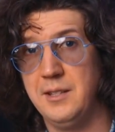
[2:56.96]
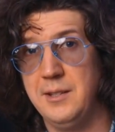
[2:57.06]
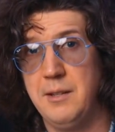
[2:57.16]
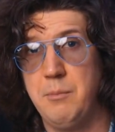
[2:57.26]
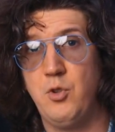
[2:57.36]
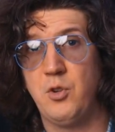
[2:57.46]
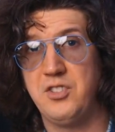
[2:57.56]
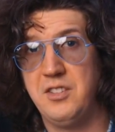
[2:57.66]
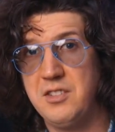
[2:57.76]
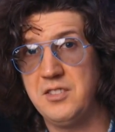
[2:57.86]
It
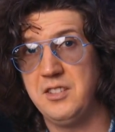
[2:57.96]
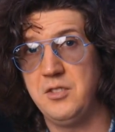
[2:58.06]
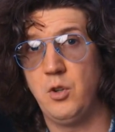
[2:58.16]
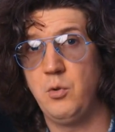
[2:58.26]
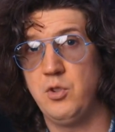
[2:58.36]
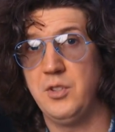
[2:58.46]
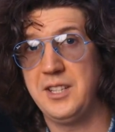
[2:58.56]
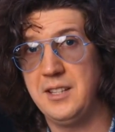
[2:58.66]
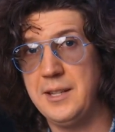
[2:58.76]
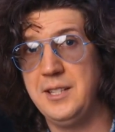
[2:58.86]
processes it
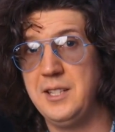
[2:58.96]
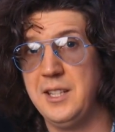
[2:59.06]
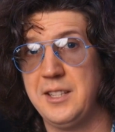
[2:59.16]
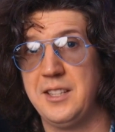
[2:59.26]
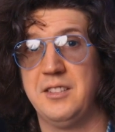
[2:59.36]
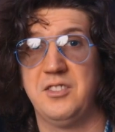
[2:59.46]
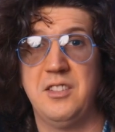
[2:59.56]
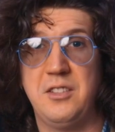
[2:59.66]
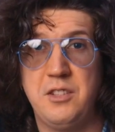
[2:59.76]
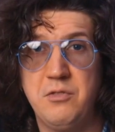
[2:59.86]
locally and can
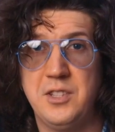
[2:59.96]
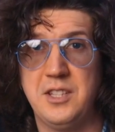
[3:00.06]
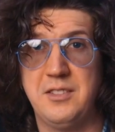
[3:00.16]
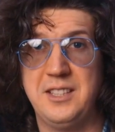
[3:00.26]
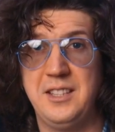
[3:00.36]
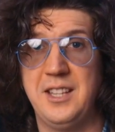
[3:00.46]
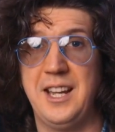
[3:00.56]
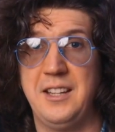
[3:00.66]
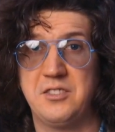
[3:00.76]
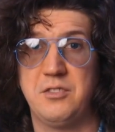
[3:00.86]
significantly
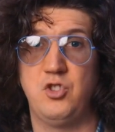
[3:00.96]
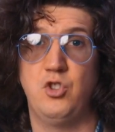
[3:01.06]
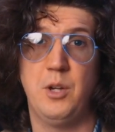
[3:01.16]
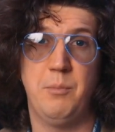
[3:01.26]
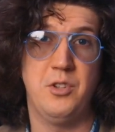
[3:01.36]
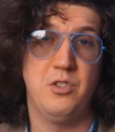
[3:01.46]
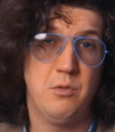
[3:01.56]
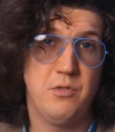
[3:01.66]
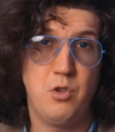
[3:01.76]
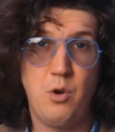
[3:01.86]
enhance the sharpness
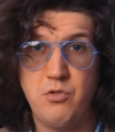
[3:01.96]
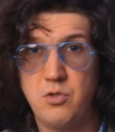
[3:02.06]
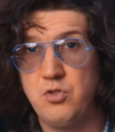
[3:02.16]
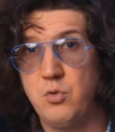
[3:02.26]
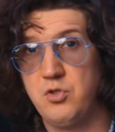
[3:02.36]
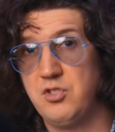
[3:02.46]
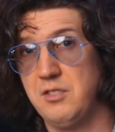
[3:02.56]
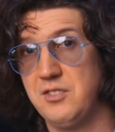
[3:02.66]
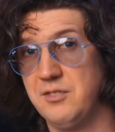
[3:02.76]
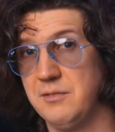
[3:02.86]
of softer
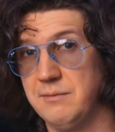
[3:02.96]
sources.